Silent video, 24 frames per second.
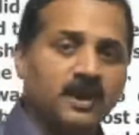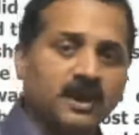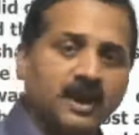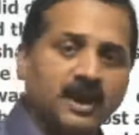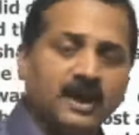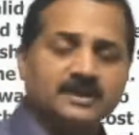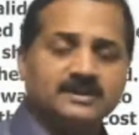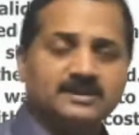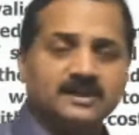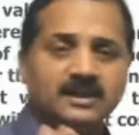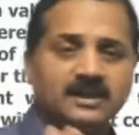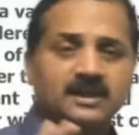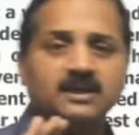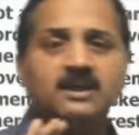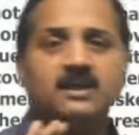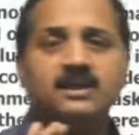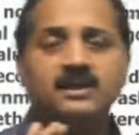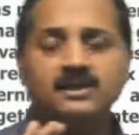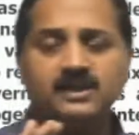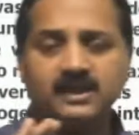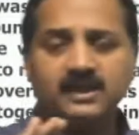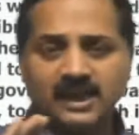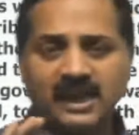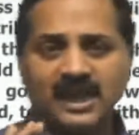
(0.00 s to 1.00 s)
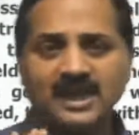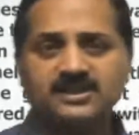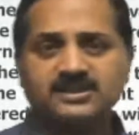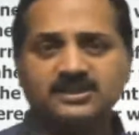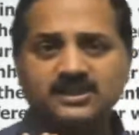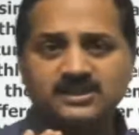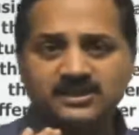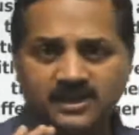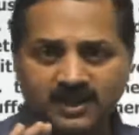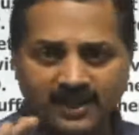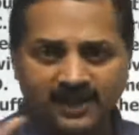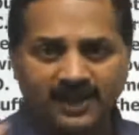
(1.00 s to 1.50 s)
I think the case
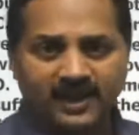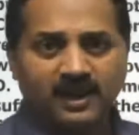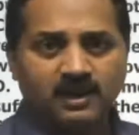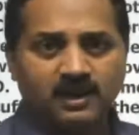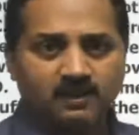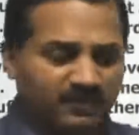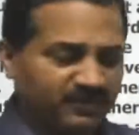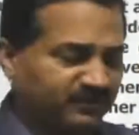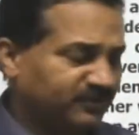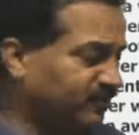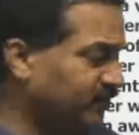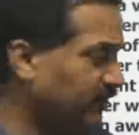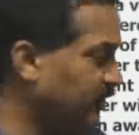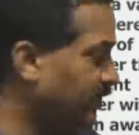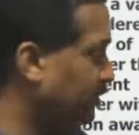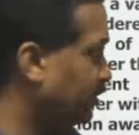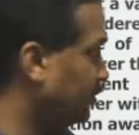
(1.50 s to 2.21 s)
is clearly presented to